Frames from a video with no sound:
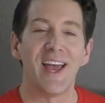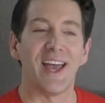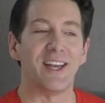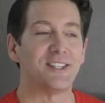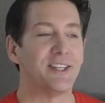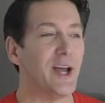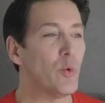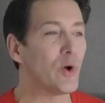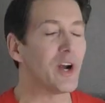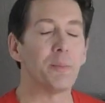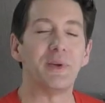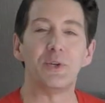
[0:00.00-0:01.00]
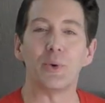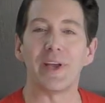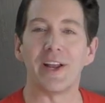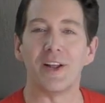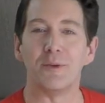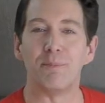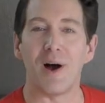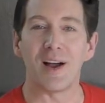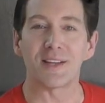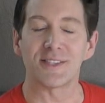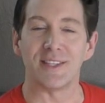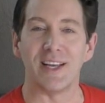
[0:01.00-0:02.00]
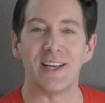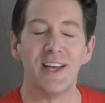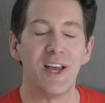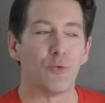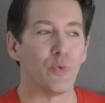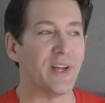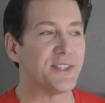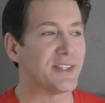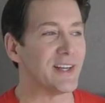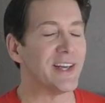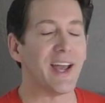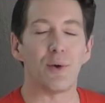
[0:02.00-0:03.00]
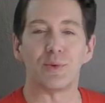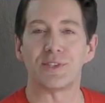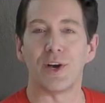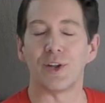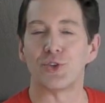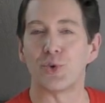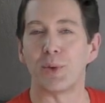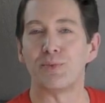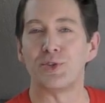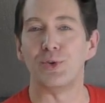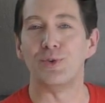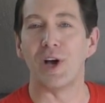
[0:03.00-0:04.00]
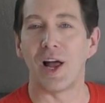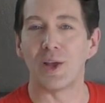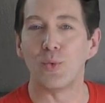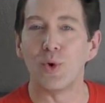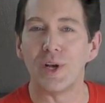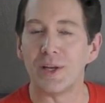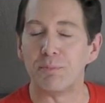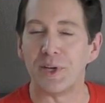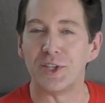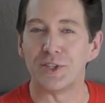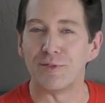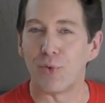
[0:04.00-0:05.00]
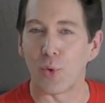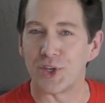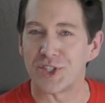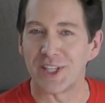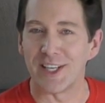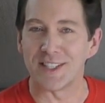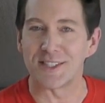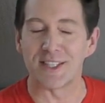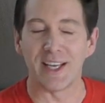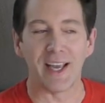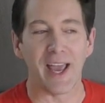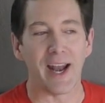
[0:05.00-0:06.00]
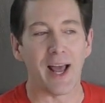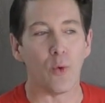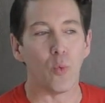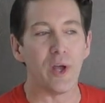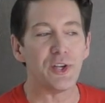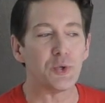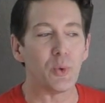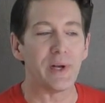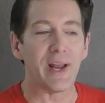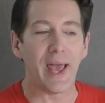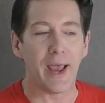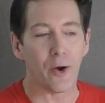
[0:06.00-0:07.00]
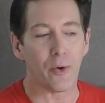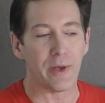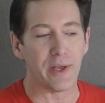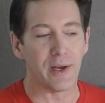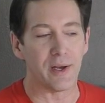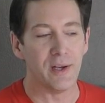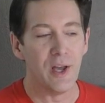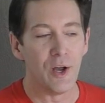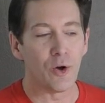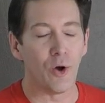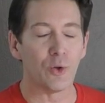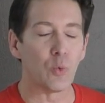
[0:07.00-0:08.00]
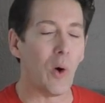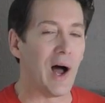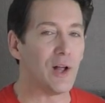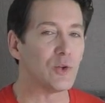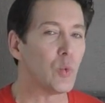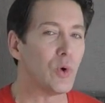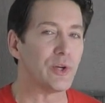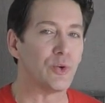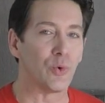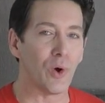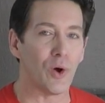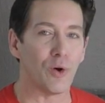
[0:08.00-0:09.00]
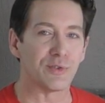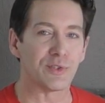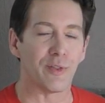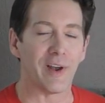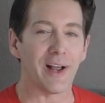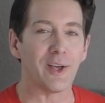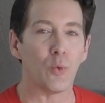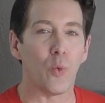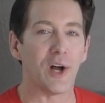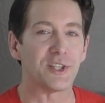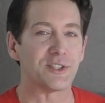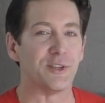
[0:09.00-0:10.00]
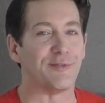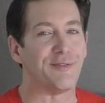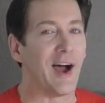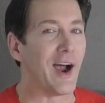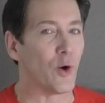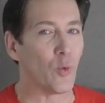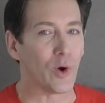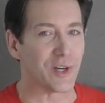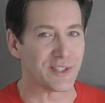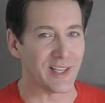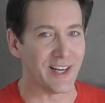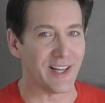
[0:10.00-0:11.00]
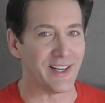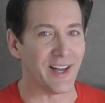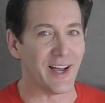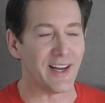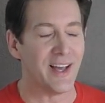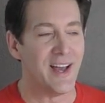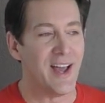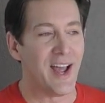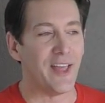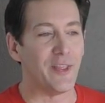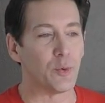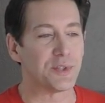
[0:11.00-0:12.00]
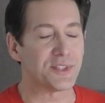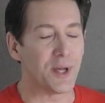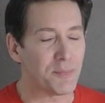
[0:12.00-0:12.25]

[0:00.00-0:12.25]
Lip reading: And today we're going to be doing an unboxing. Recently I was on a trip to Dollywood in Pigeon Forge, Tennessee, and I went to an area called Wildwood Grove so that I could watch the fireworks late at night. And there was